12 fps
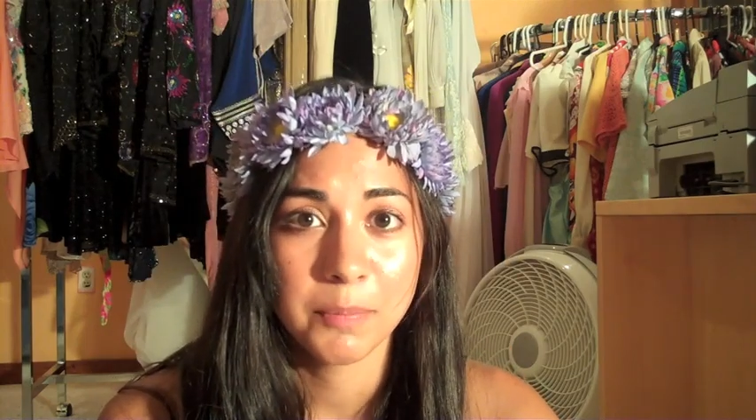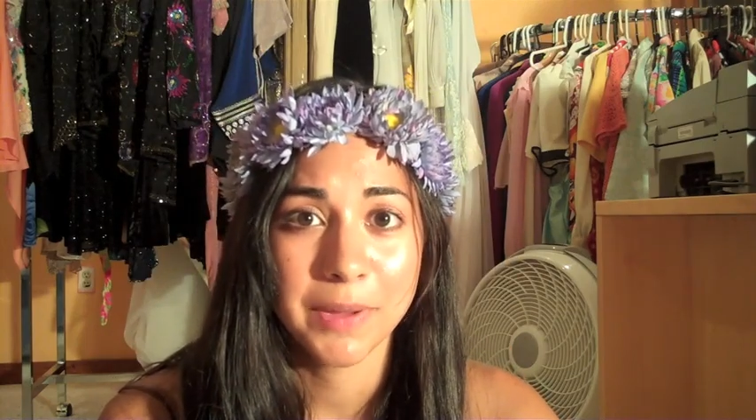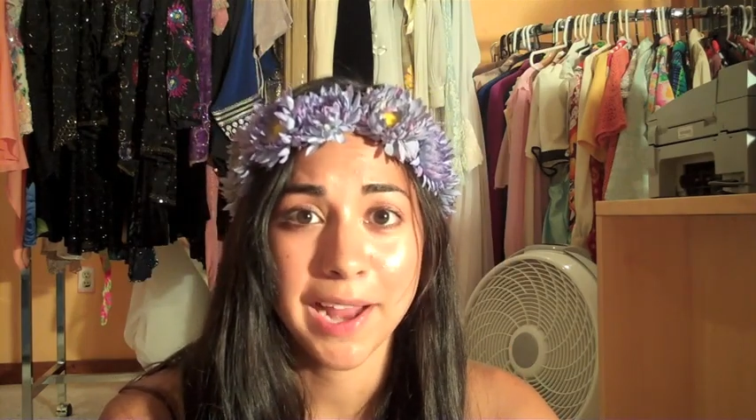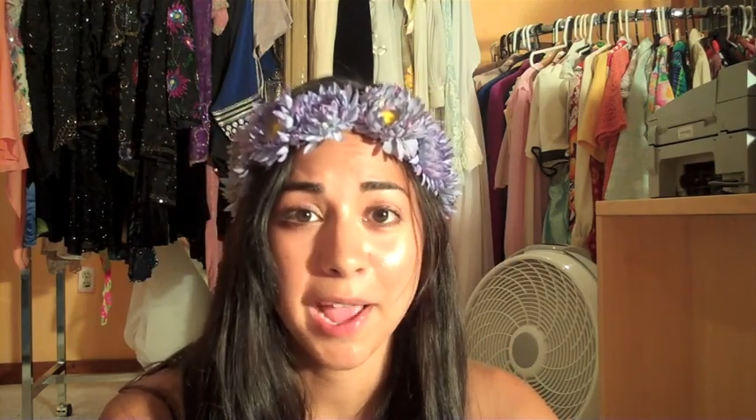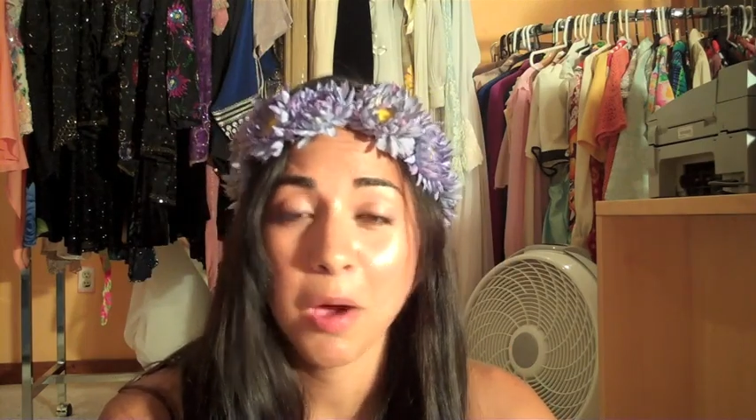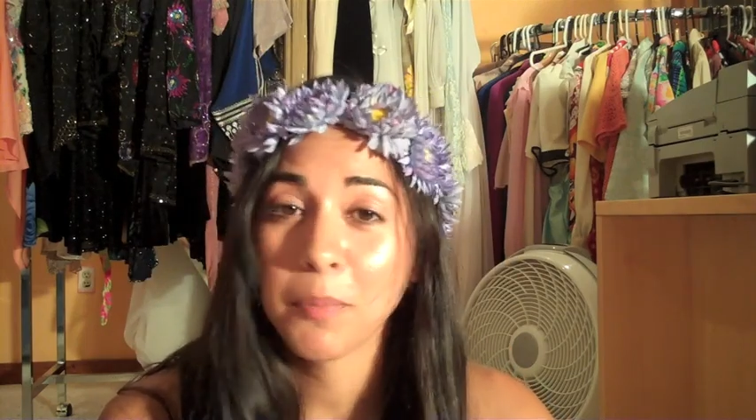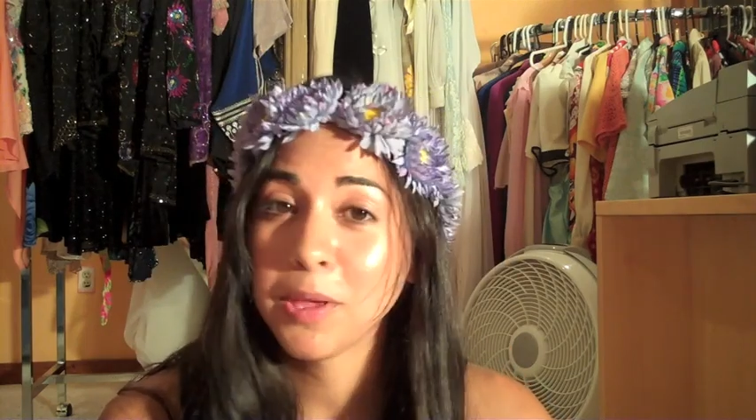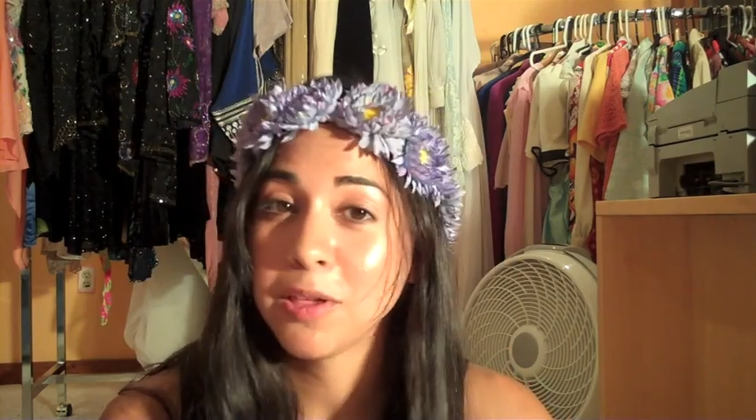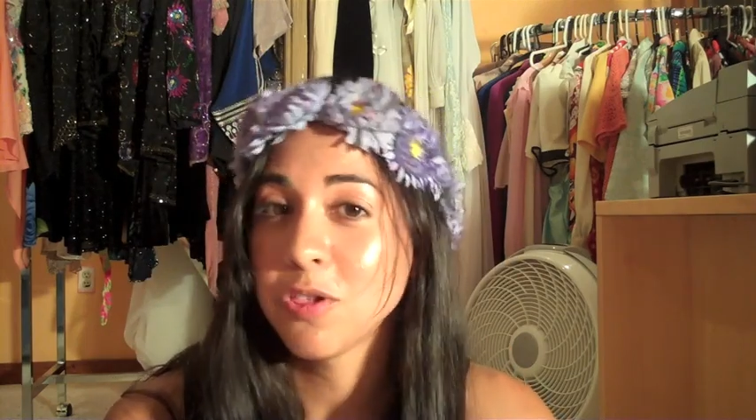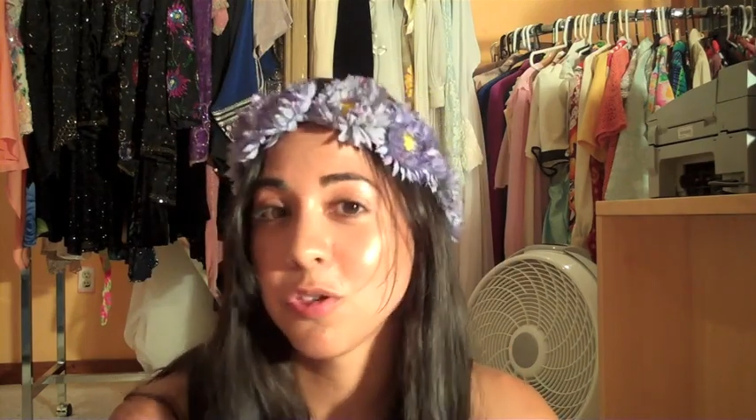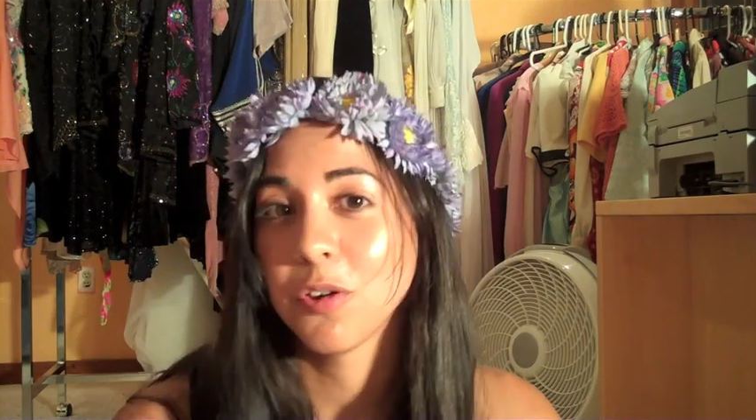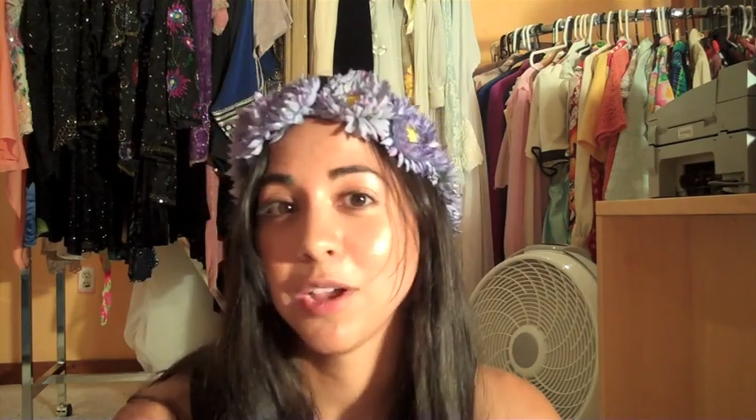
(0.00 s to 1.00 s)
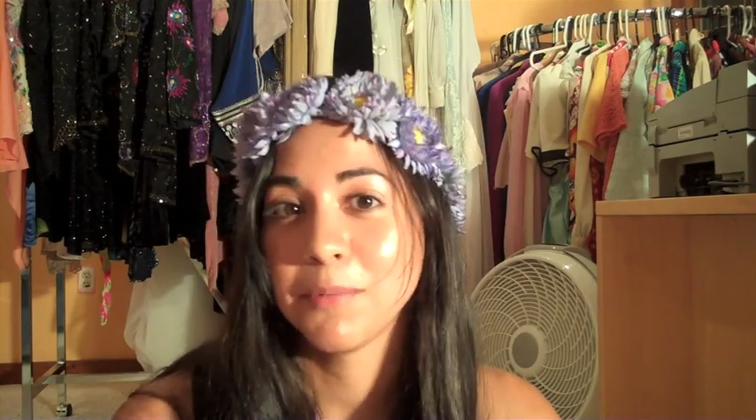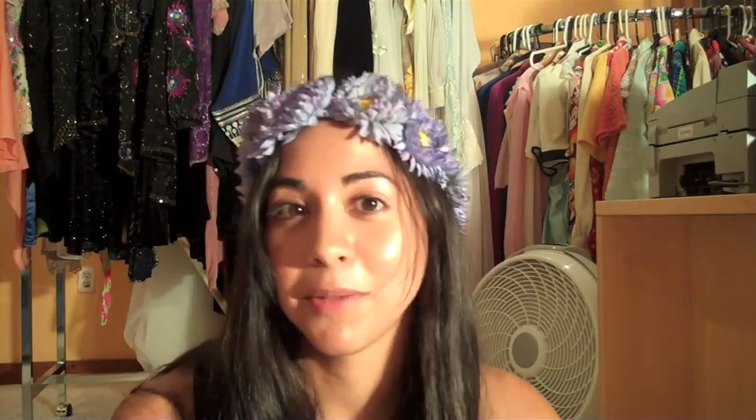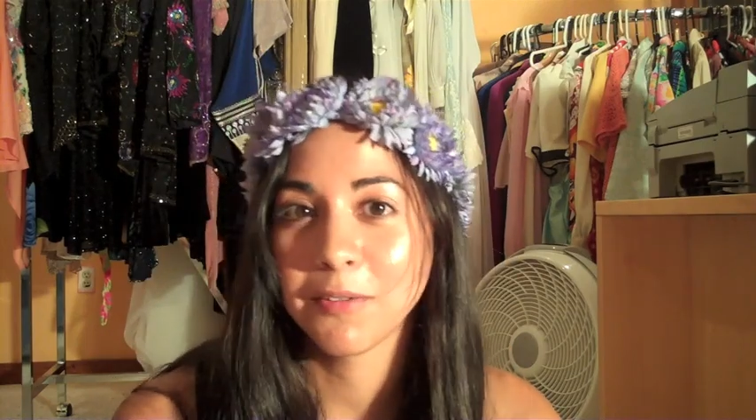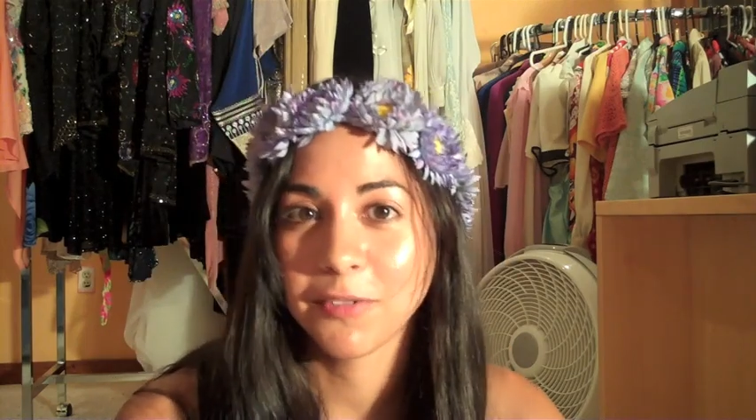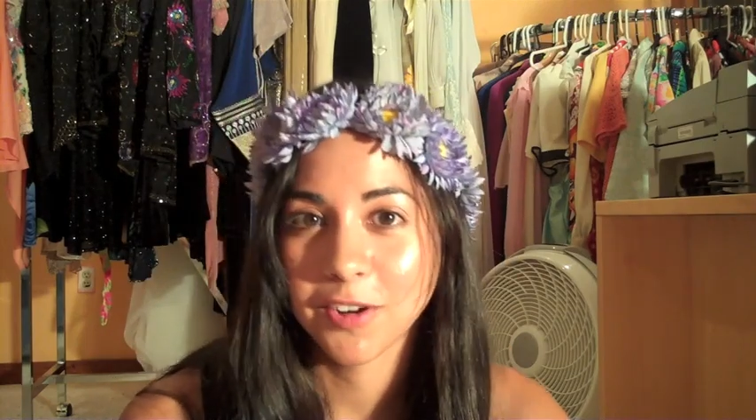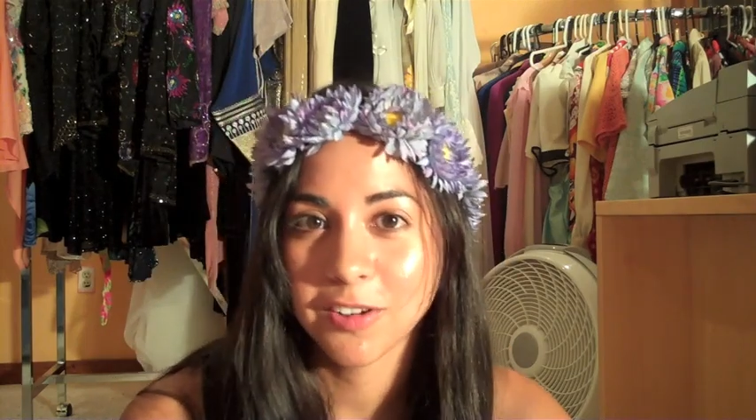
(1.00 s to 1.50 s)
But I hope you enjoyed
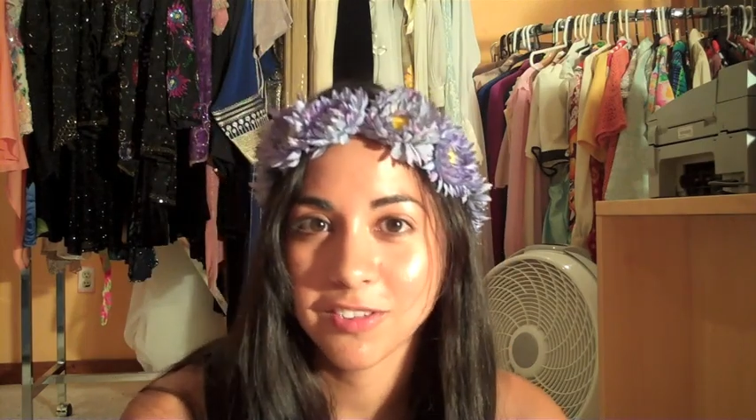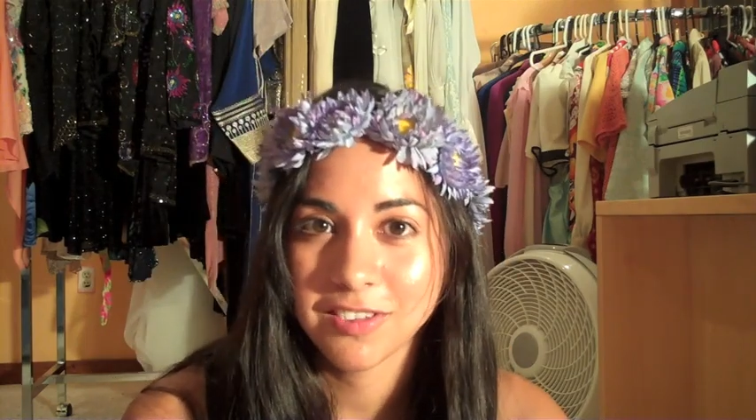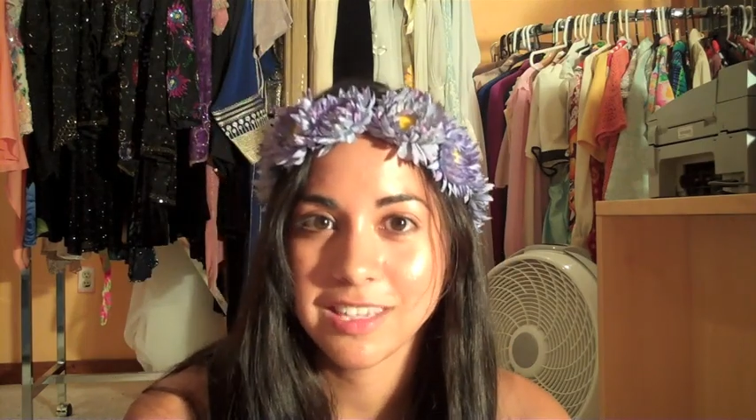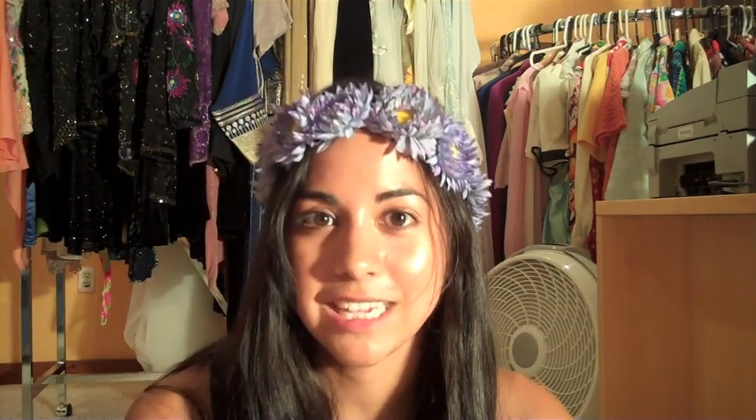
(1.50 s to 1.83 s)
my first